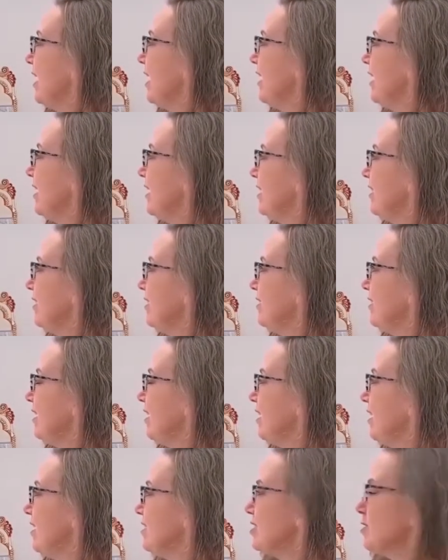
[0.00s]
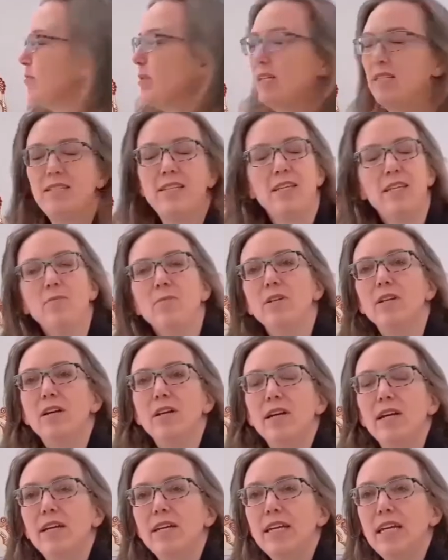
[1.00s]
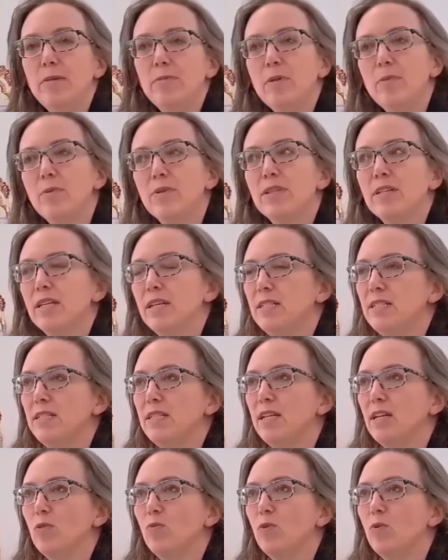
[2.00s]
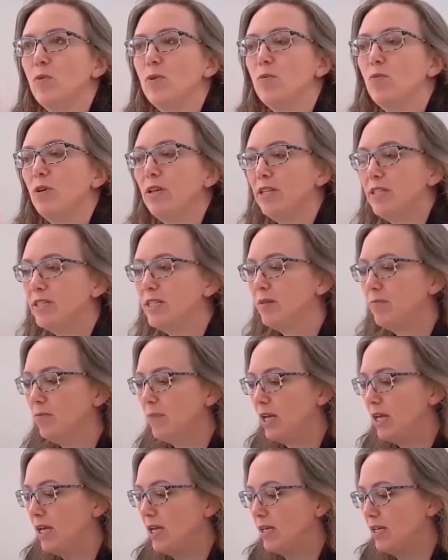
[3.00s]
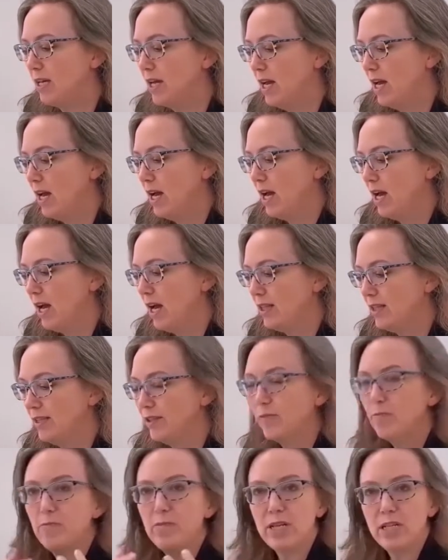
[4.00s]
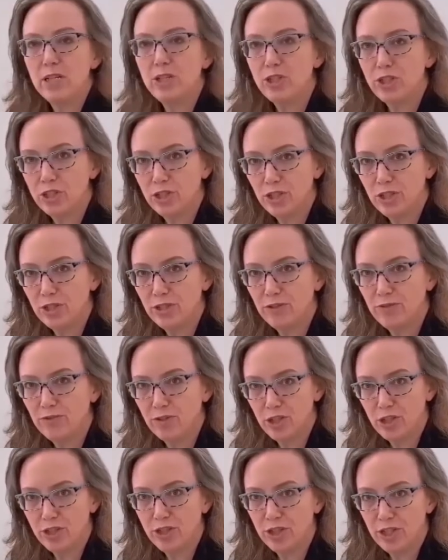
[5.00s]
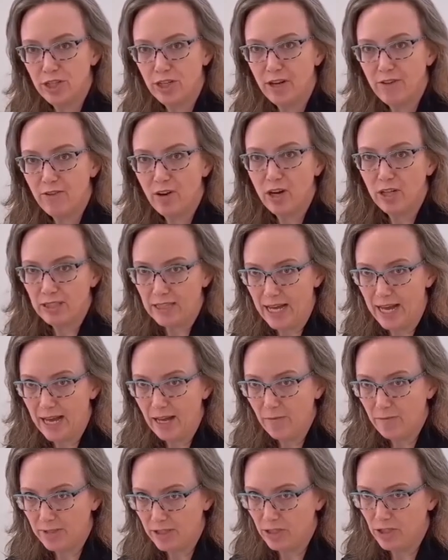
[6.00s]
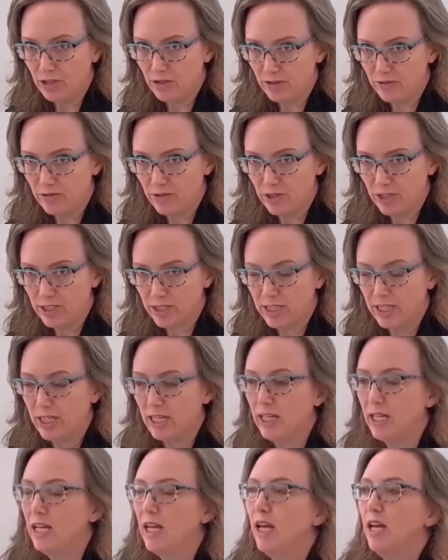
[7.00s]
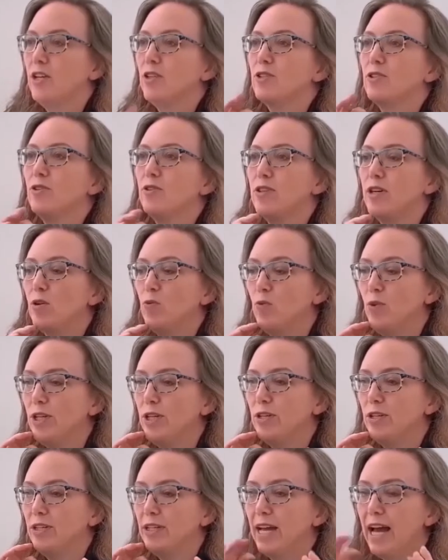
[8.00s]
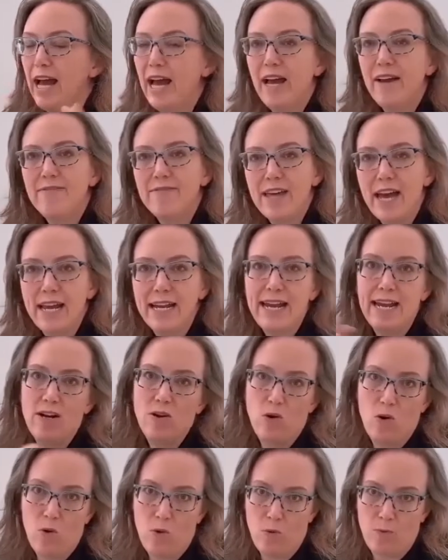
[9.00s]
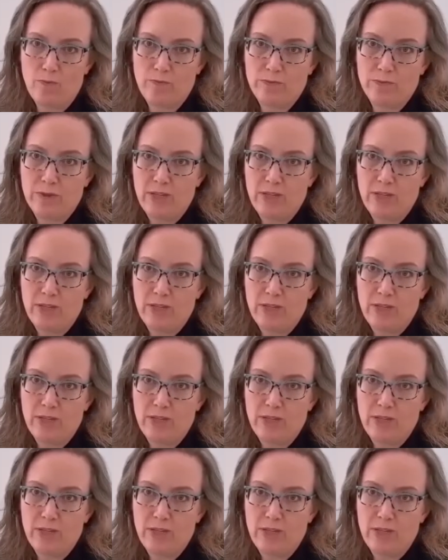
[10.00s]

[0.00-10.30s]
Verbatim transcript: And uh, so my team and I came up with an idea where we wanted to make a little miniature version of our lab at the university so that we could have that at home.